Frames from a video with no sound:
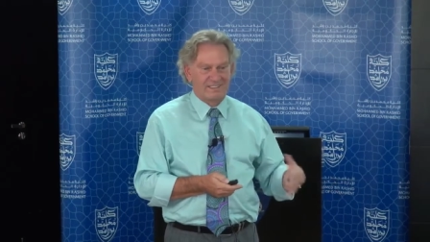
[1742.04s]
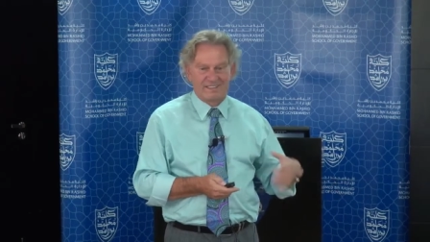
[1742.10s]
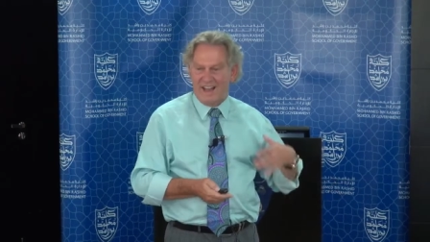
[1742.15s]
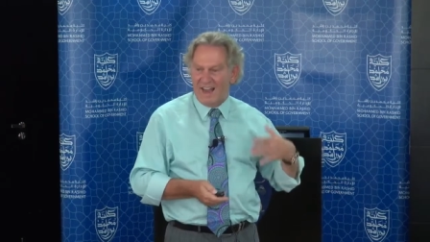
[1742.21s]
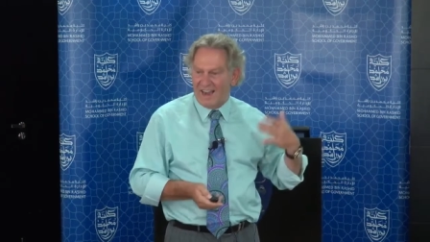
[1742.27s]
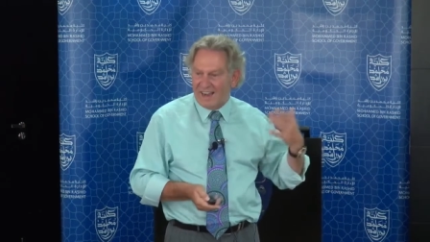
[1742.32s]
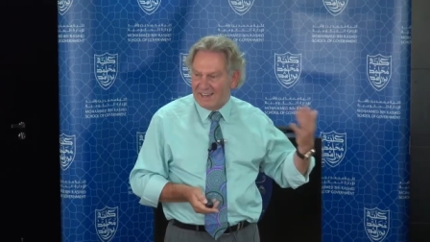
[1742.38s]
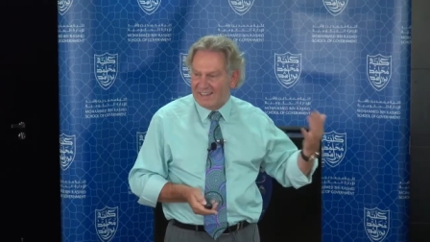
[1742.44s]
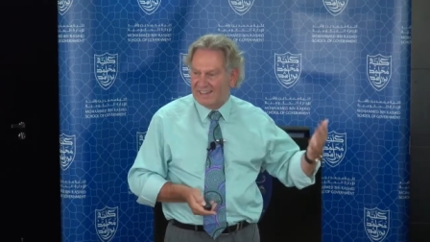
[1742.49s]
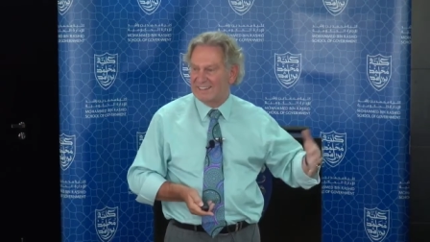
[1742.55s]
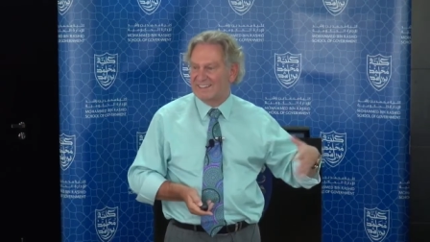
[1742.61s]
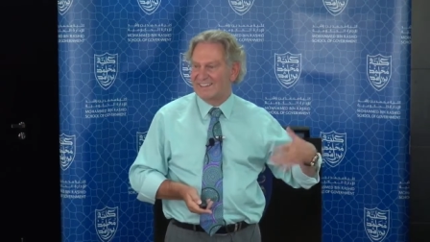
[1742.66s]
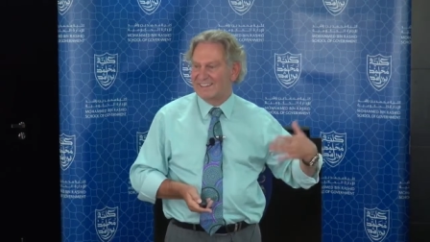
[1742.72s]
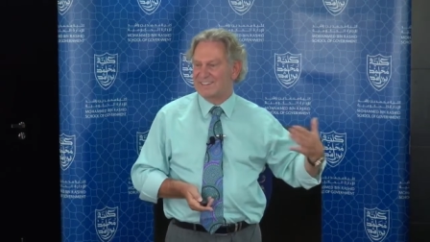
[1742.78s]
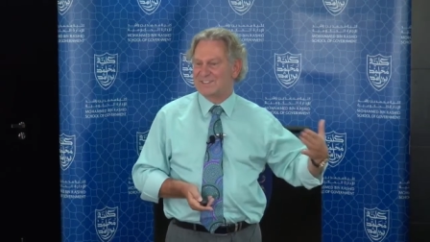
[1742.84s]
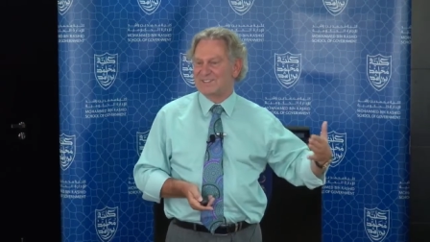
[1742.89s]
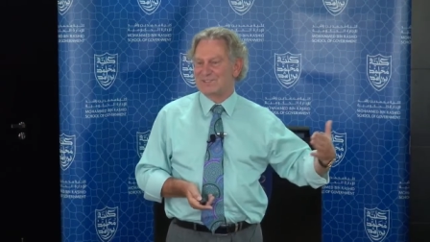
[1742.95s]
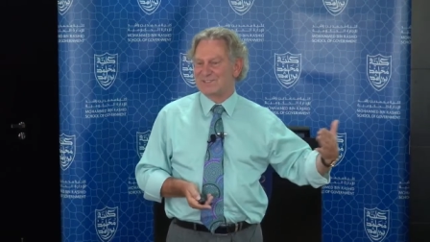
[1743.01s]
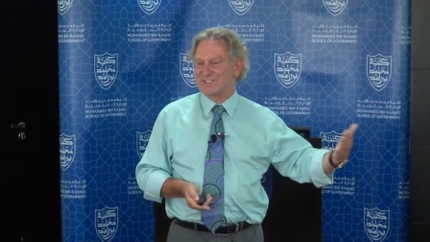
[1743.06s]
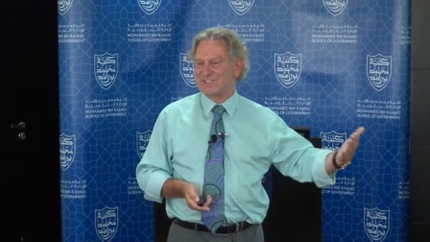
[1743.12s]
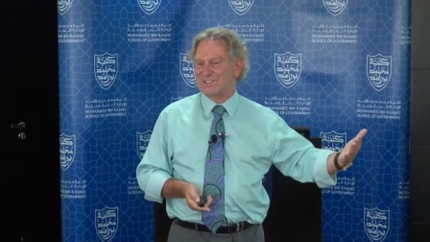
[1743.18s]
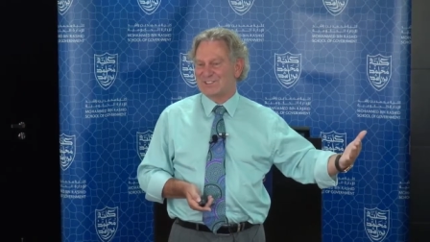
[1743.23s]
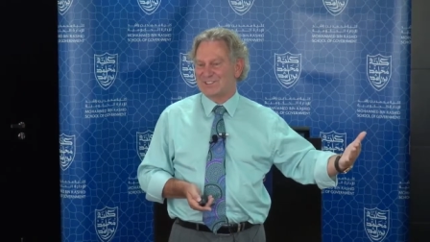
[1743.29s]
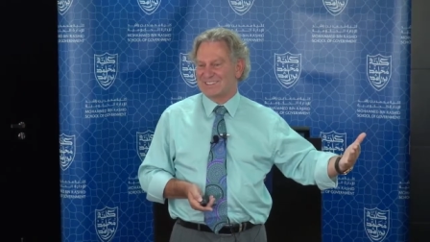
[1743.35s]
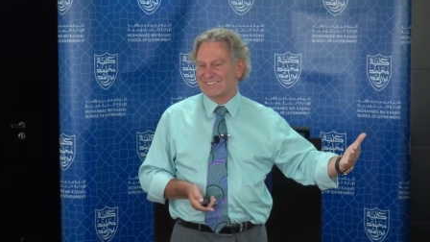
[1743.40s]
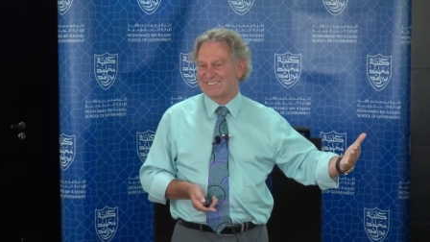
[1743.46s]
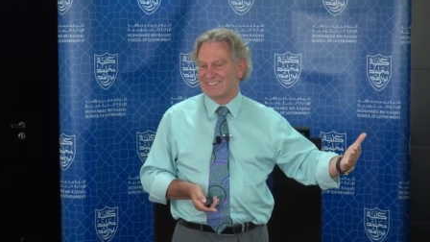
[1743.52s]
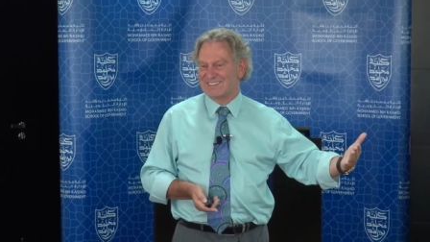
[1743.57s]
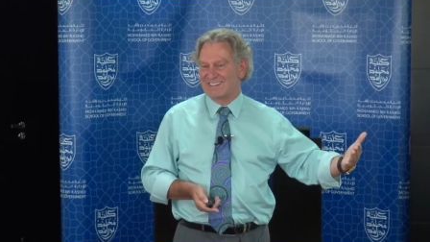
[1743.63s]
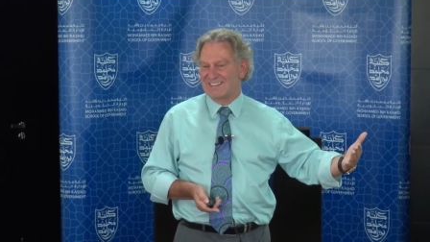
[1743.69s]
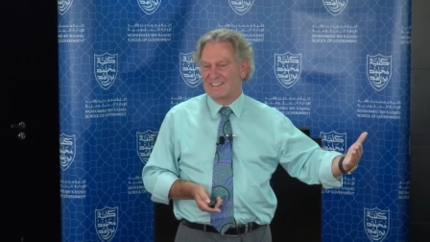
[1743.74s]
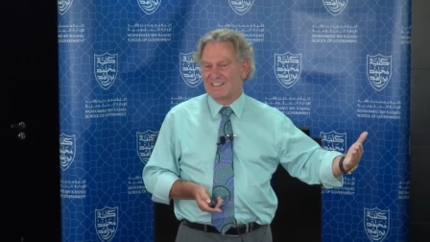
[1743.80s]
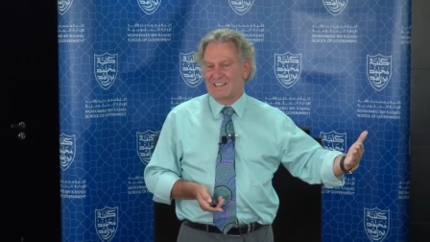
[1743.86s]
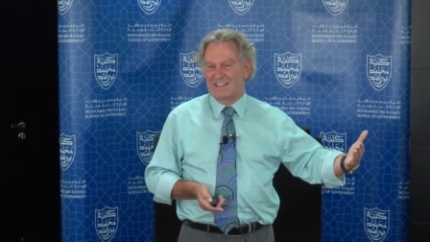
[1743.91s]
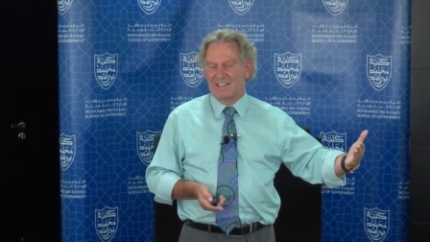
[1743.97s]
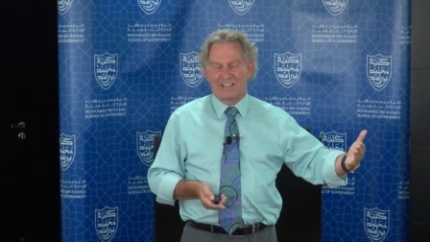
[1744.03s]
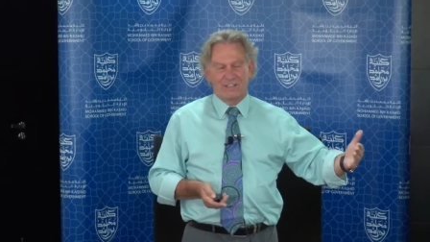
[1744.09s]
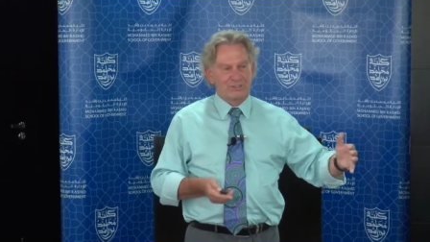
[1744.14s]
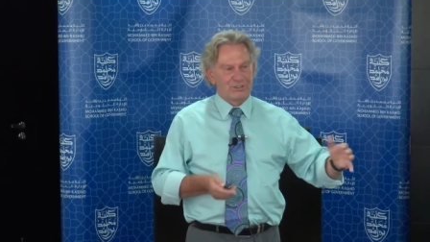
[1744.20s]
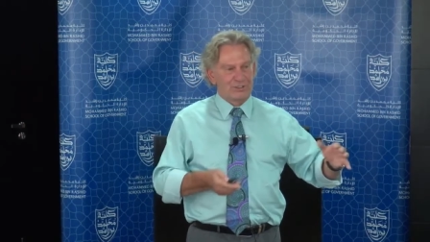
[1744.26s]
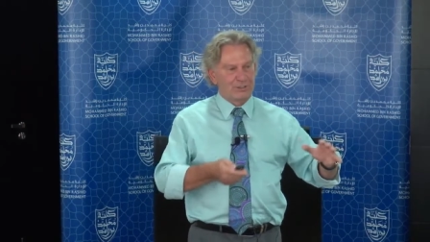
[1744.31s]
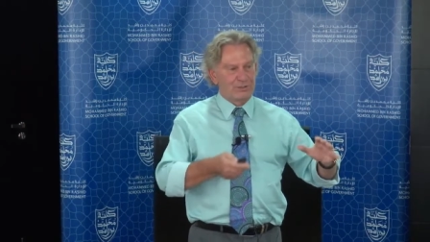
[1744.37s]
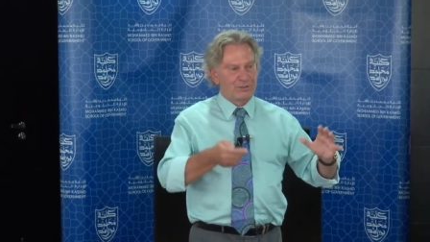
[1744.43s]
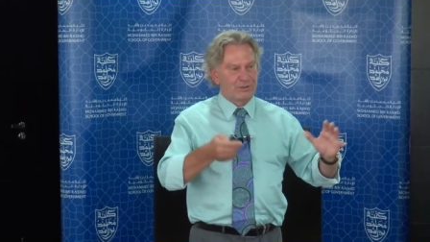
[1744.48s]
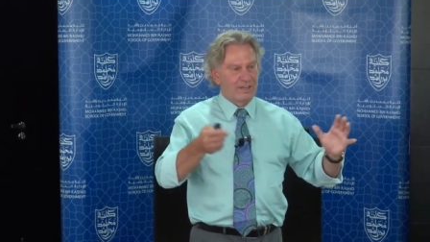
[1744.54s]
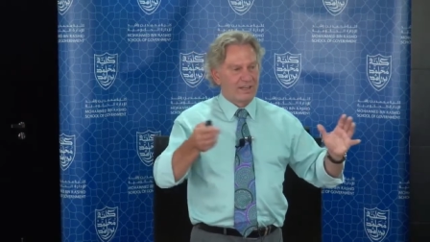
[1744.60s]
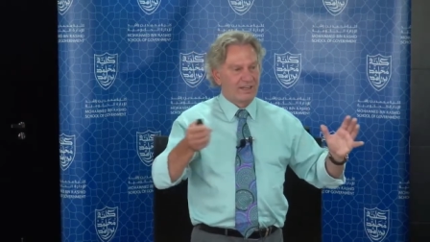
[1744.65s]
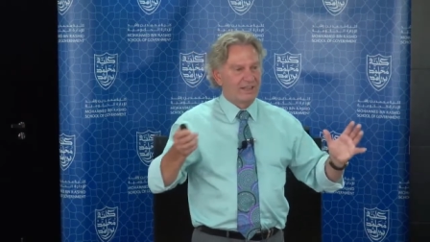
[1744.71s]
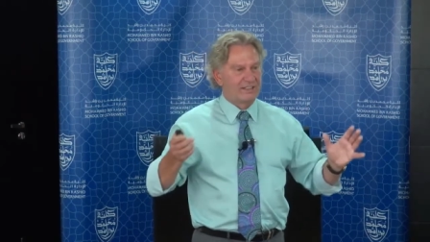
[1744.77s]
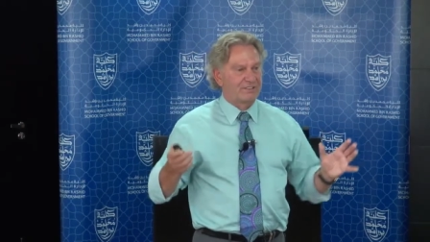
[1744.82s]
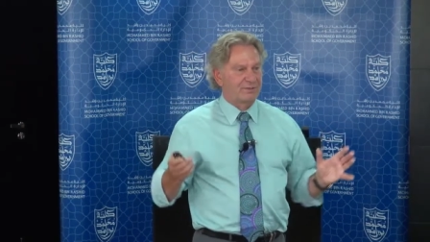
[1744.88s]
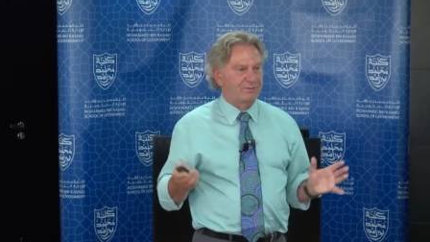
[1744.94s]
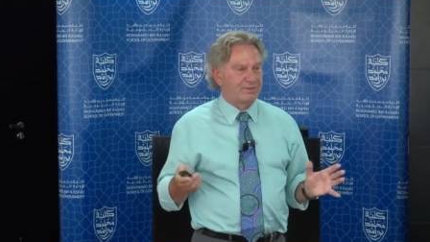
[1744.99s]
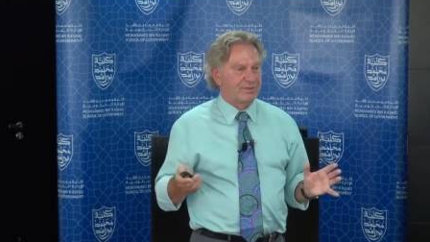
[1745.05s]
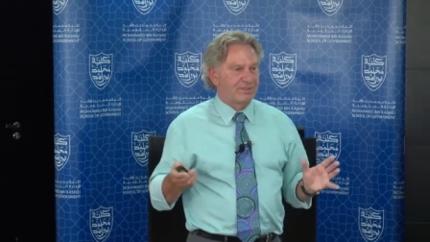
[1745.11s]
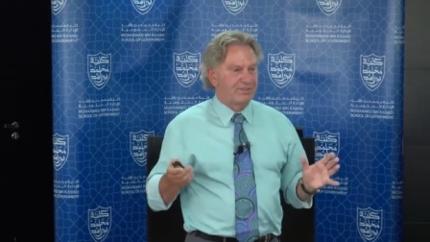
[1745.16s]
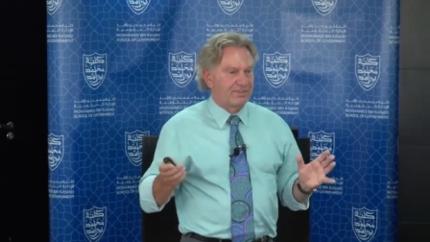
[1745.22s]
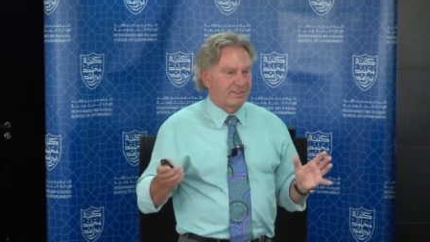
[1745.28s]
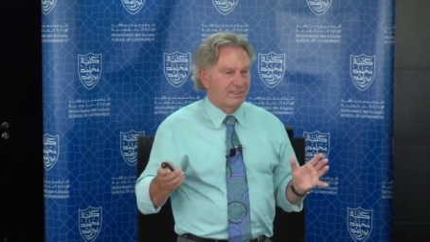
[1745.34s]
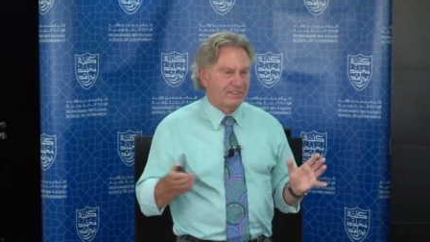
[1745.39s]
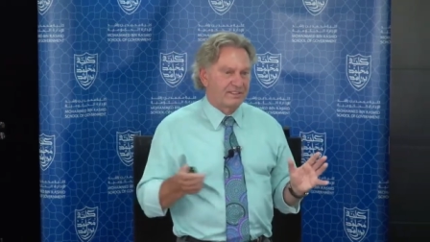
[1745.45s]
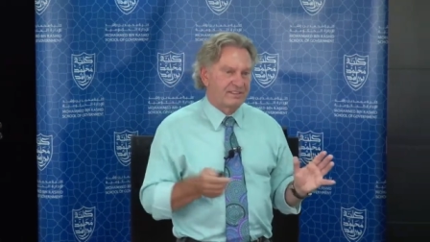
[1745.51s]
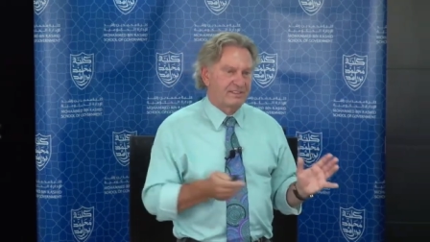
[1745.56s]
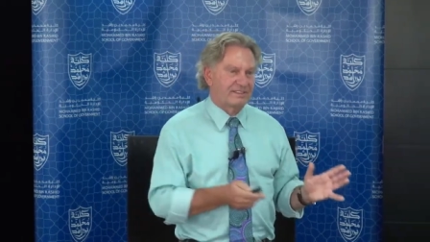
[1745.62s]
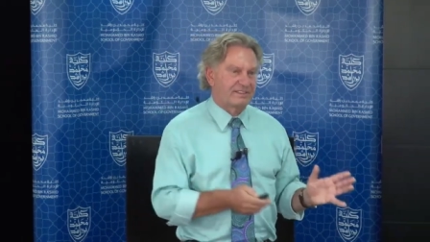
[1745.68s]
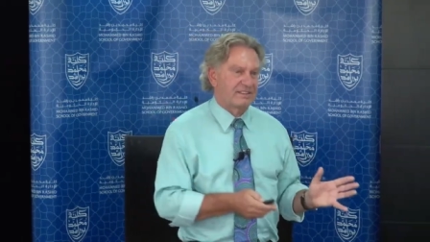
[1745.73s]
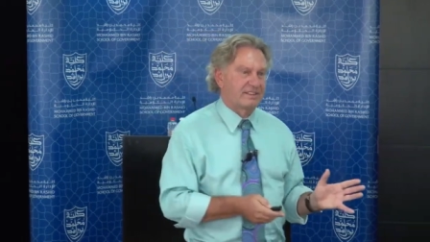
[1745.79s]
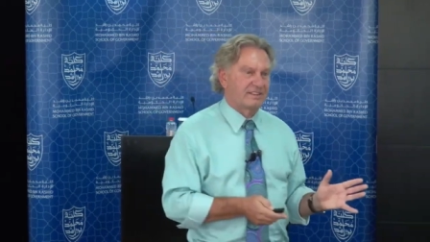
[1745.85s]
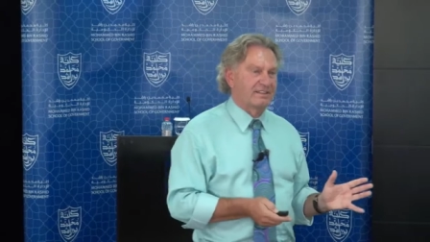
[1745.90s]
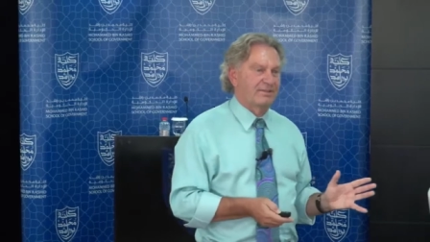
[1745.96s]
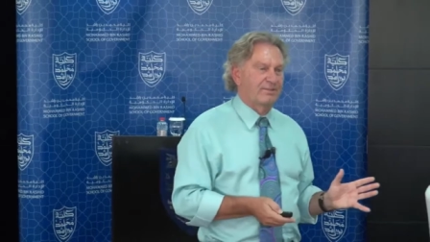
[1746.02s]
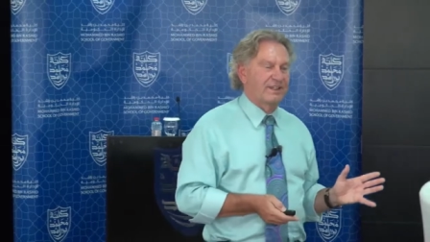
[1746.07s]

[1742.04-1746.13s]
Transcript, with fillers: Highly inefficient. And so I had the privilege uh,